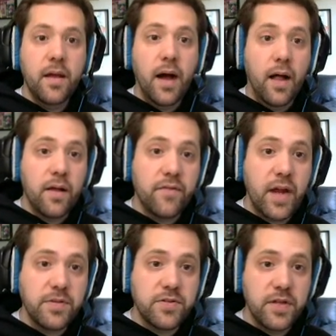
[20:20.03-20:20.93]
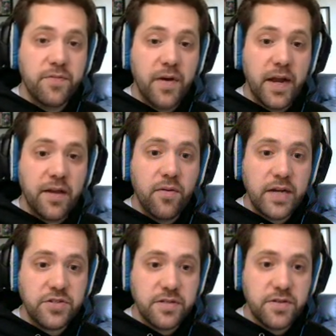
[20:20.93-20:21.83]
I'll give an opportunity for any
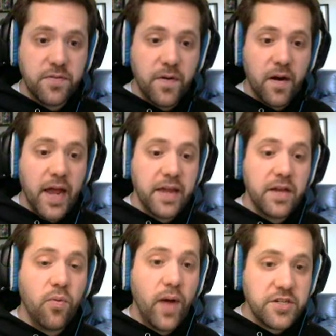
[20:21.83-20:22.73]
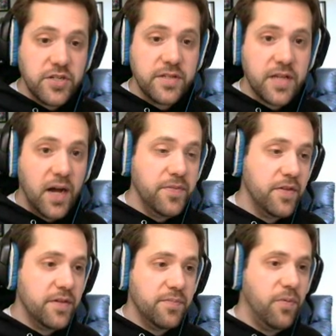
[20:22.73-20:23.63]
questions so far. Any questions up to
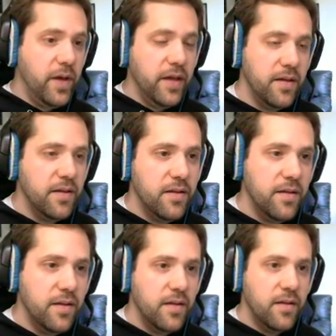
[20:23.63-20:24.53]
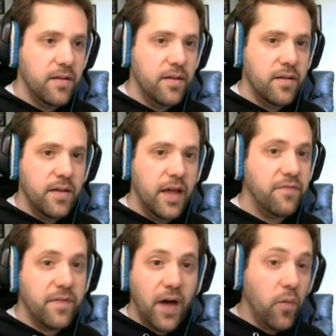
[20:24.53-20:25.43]
this point?
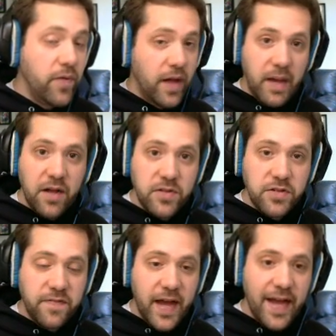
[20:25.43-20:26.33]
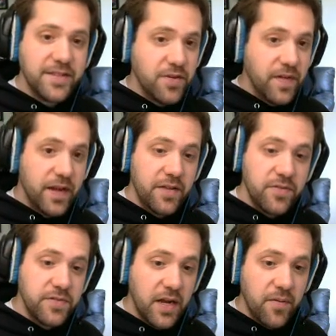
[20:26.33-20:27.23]
I hope I'm not going too fast. Hopefully I didn't
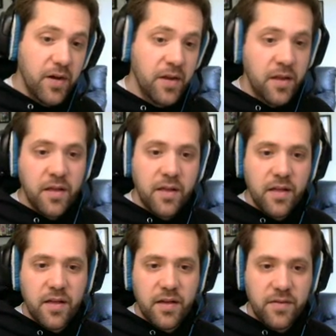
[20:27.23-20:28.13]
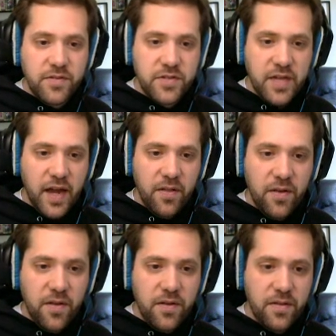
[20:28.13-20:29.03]
lose anyone. We just get a
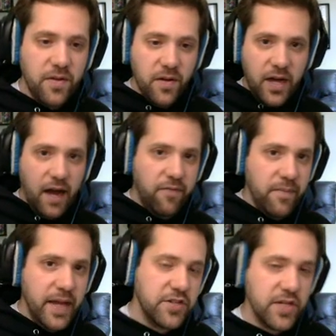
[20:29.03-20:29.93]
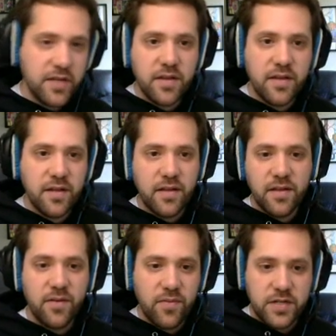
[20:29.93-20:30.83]
little confirmation.
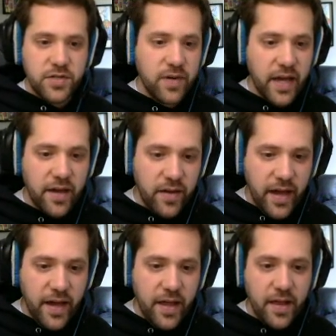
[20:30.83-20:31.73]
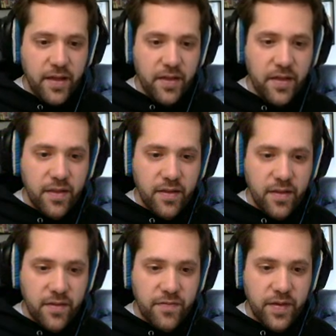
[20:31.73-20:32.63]
We're doing A-okay.
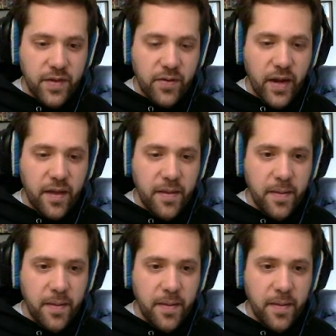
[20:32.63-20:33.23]
Feeling great.